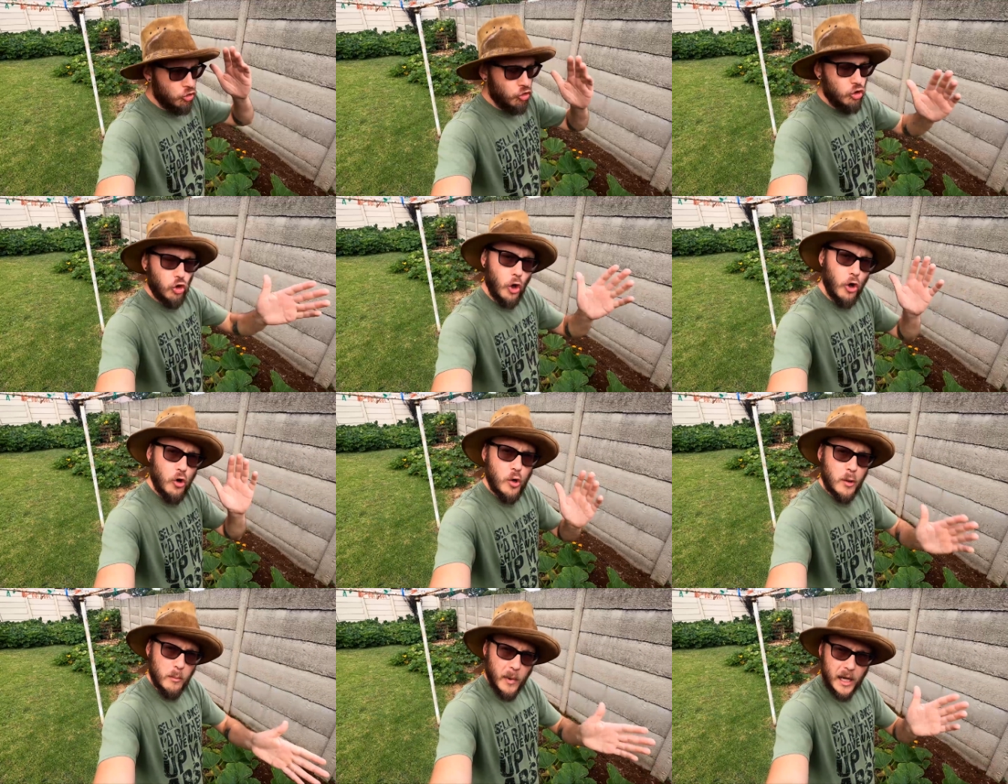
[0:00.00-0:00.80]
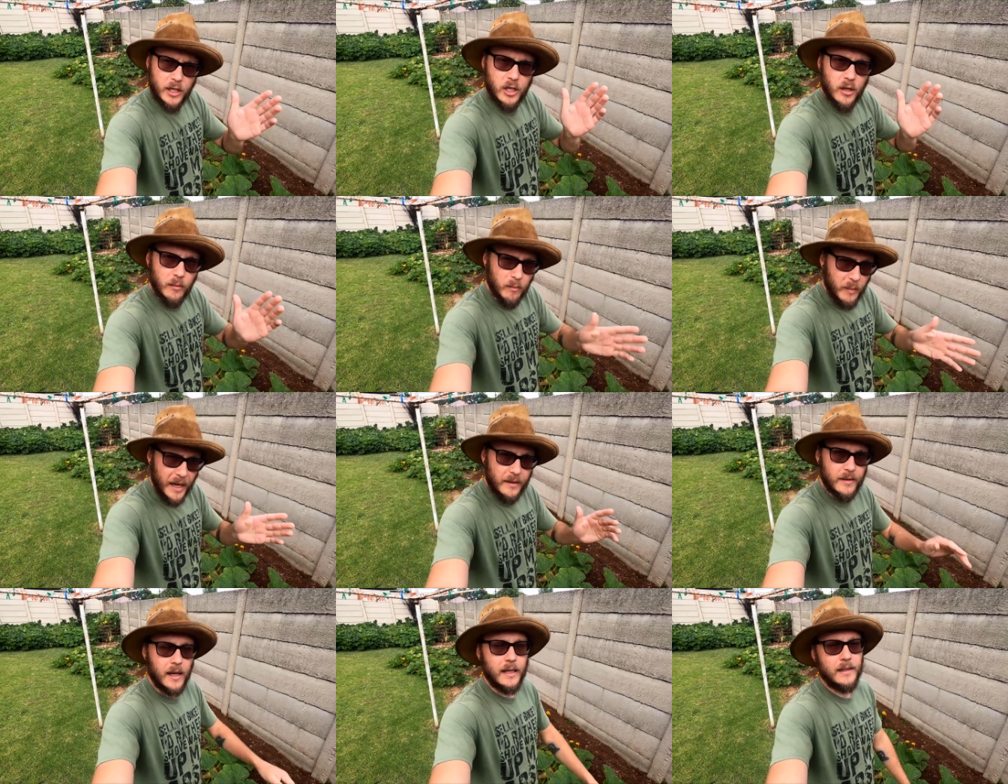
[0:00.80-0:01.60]
so much
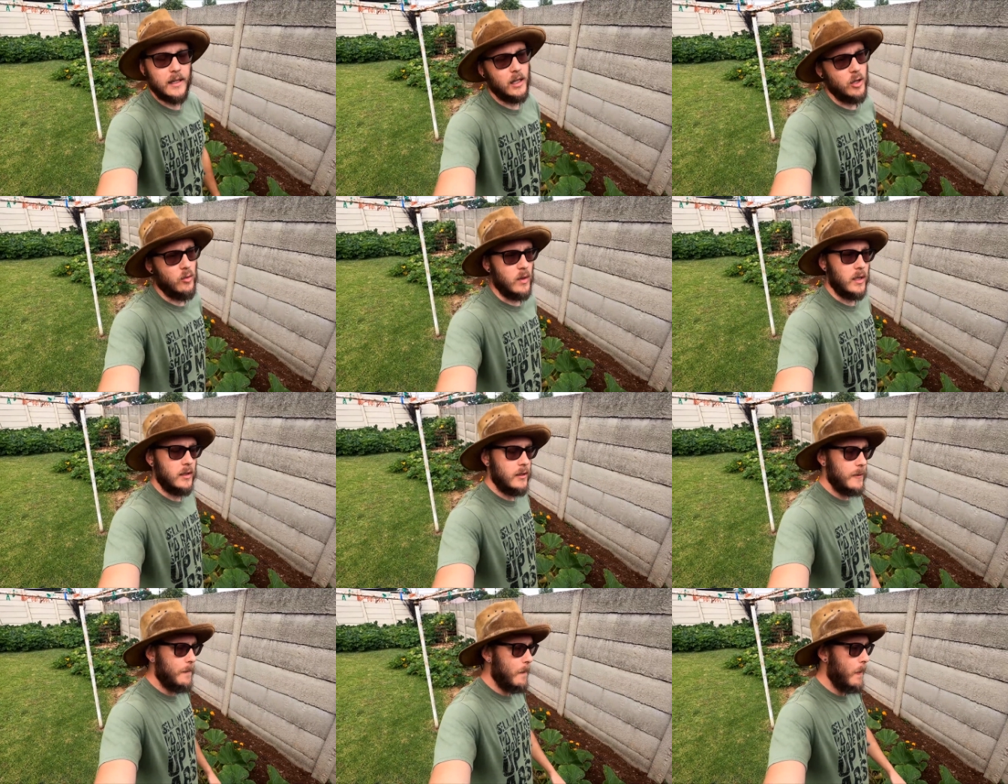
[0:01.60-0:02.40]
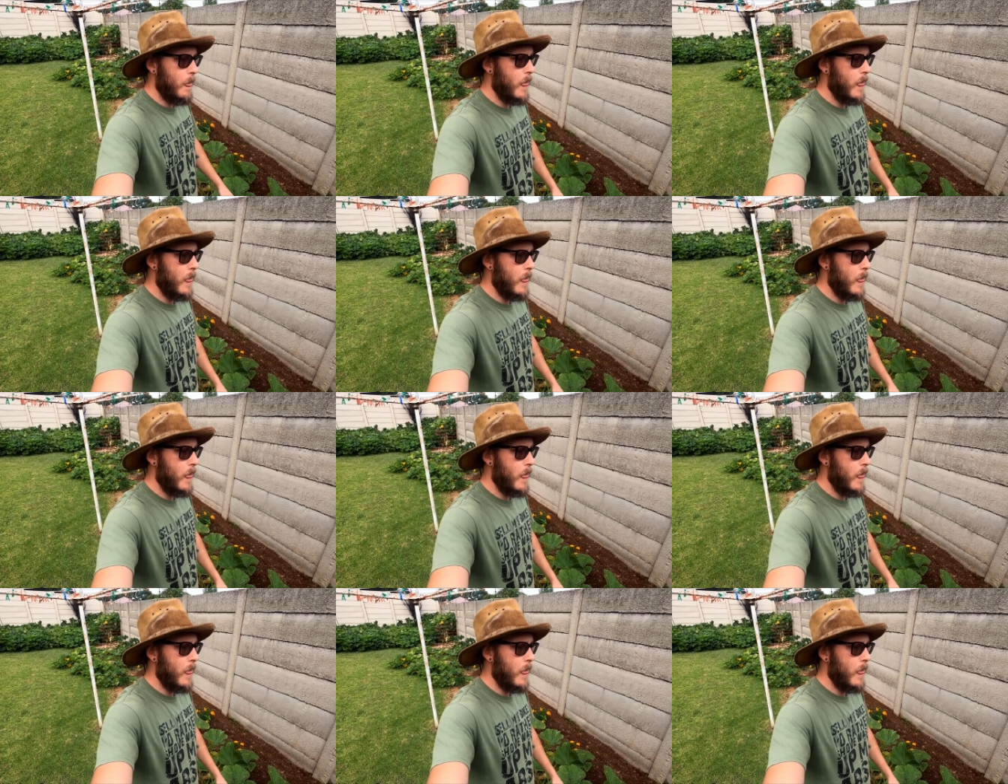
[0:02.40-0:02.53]
better, I tell you what.